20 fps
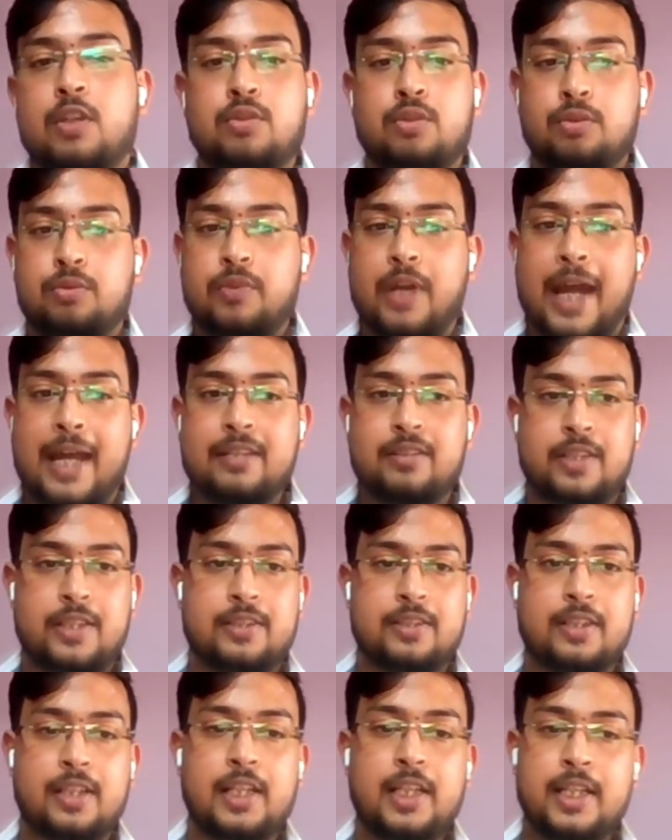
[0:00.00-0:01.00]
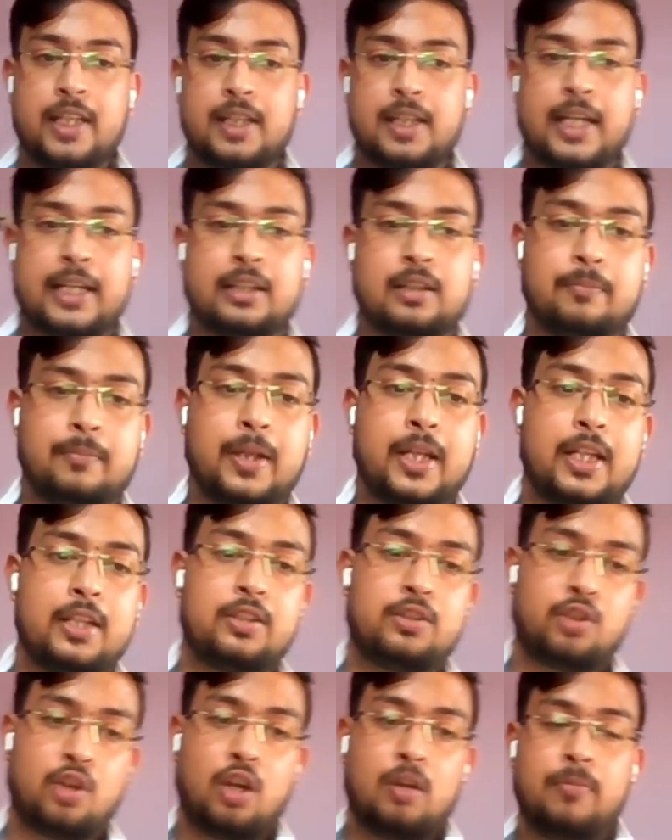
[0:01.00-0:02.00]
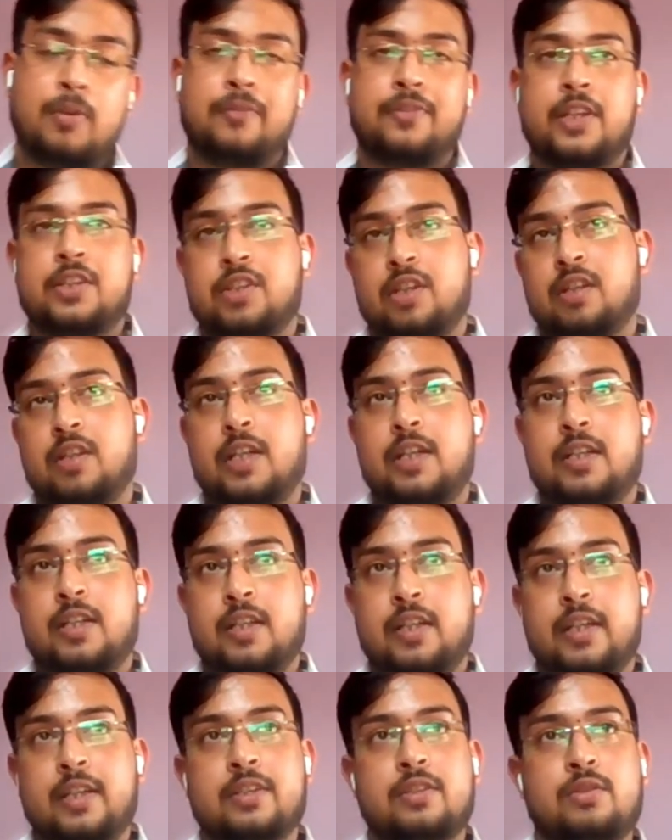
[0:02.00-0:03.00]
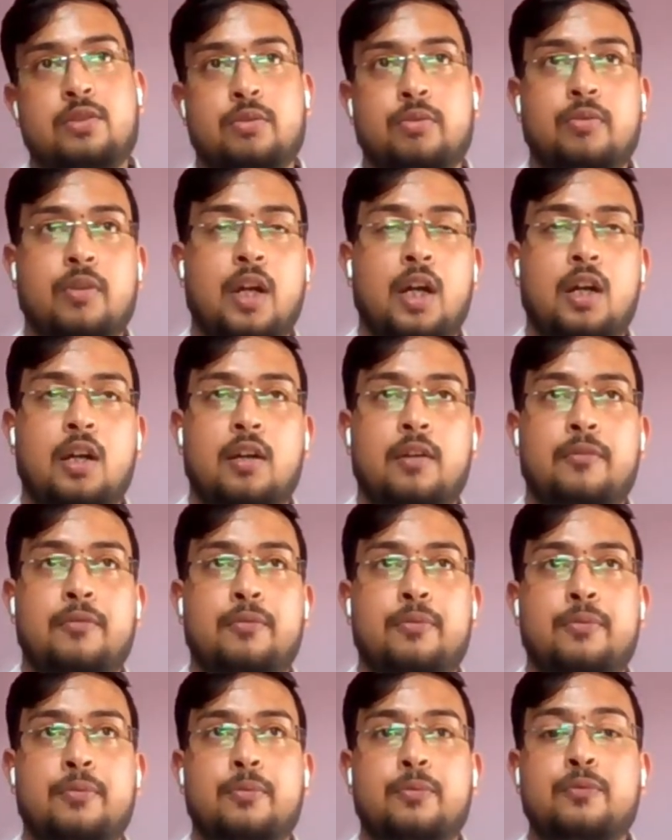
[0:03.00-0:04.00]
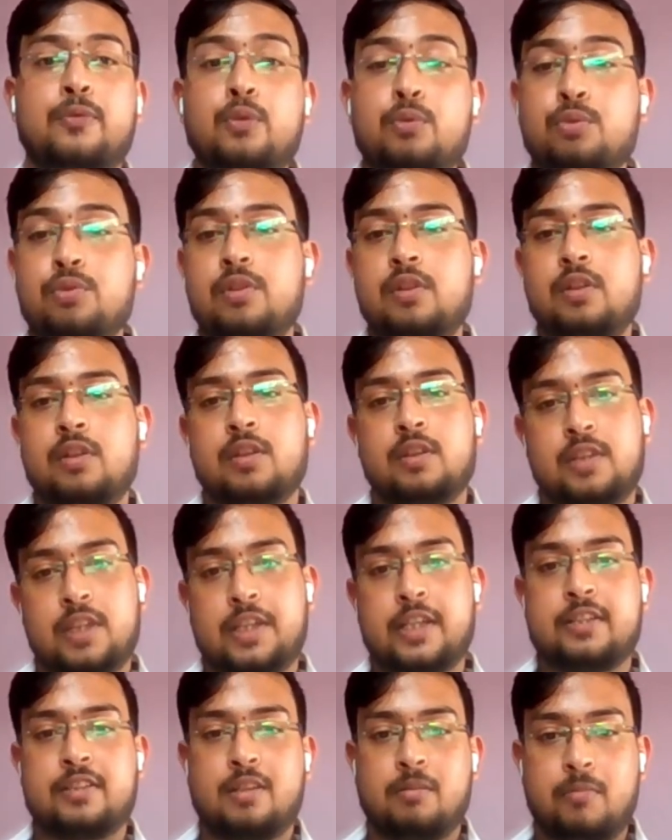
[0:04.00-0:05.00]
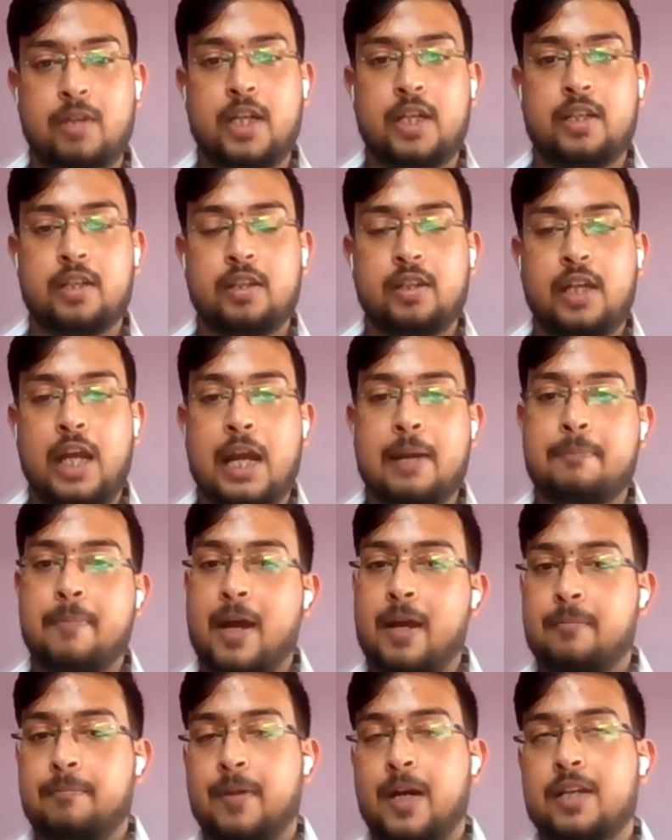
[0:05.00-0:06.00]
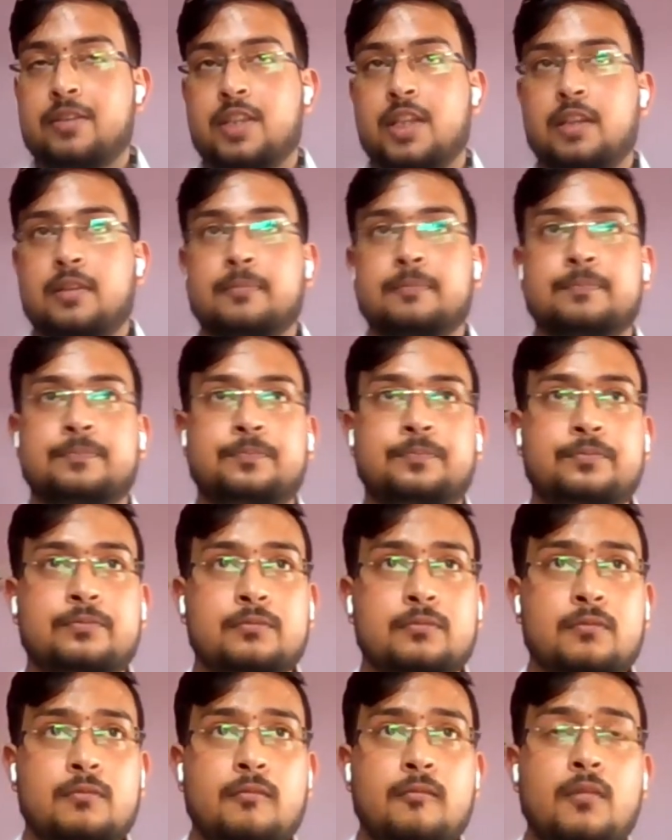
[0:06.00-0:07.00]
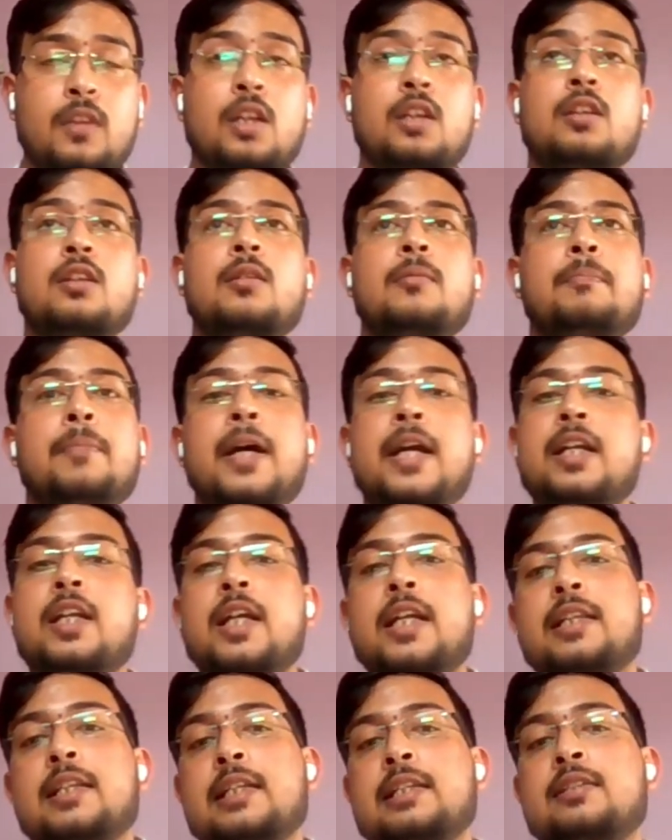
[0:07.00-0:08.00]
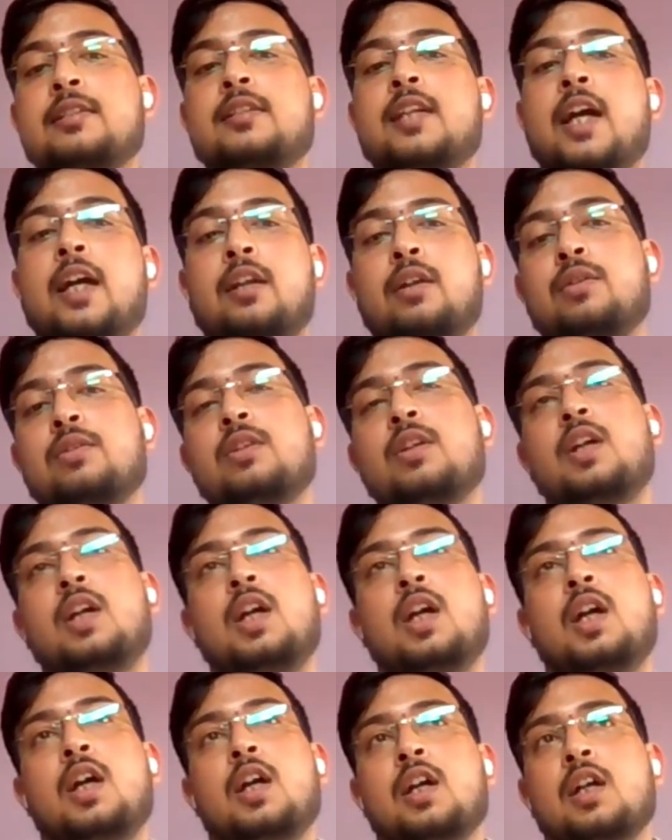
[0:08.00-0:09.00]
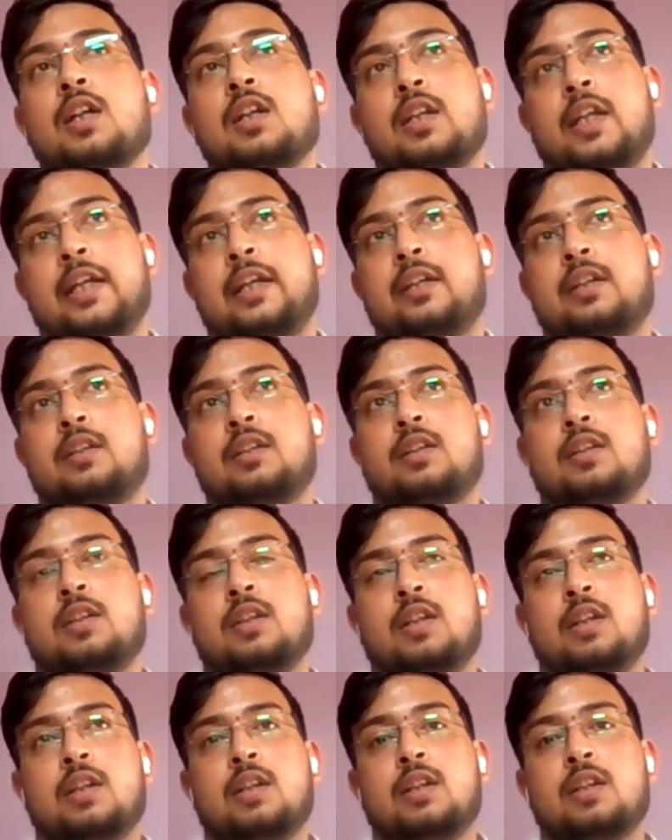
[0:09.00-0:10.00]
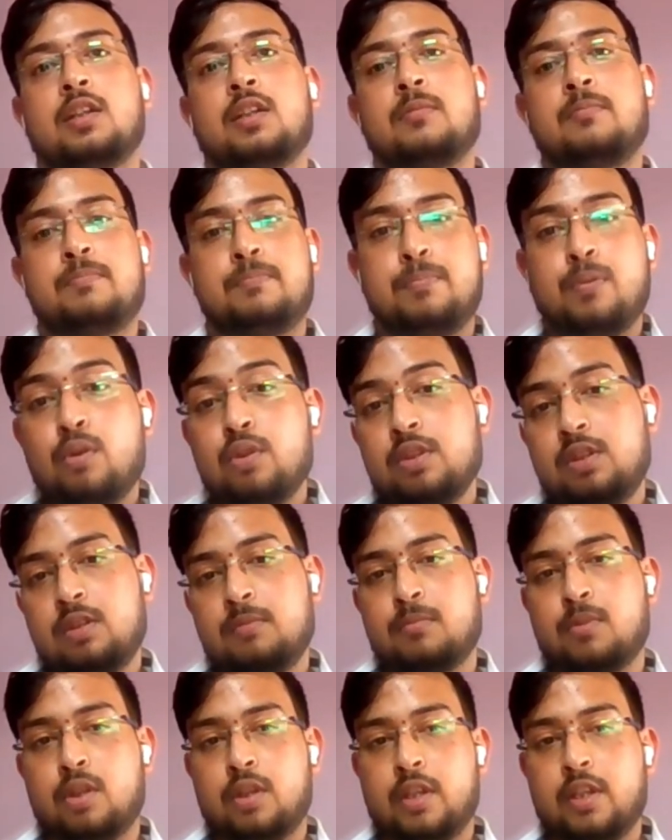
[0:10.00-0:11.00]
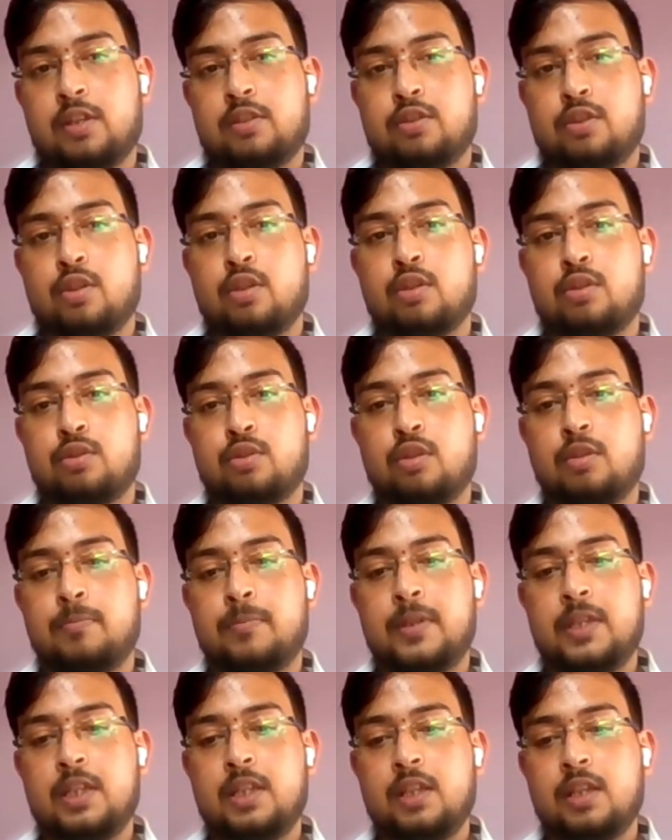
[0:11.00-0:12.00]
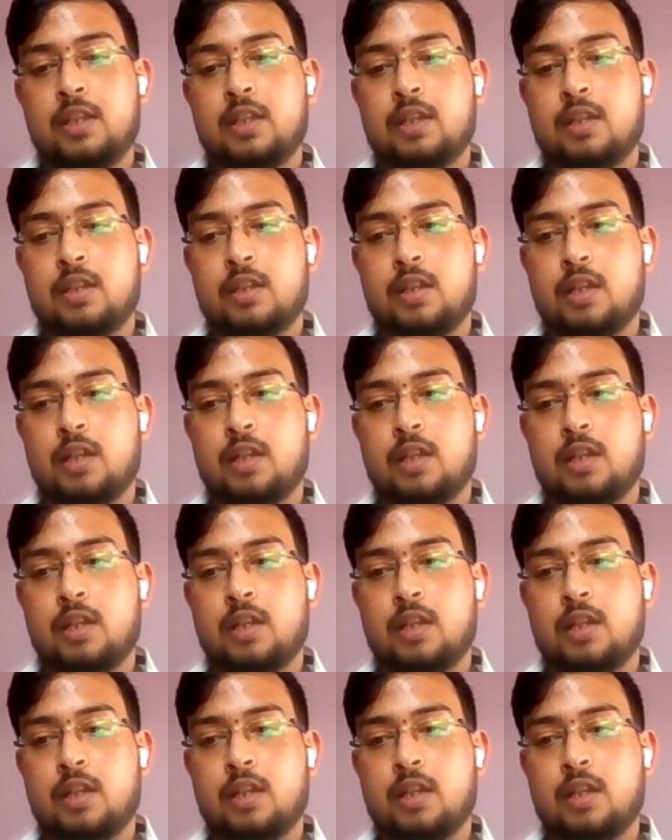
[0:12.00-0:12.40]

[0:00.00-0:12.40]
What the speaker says: So as it's clear, like the main job of the generator is to fool the discriminator and pass it. But in this scenario, like both the models should be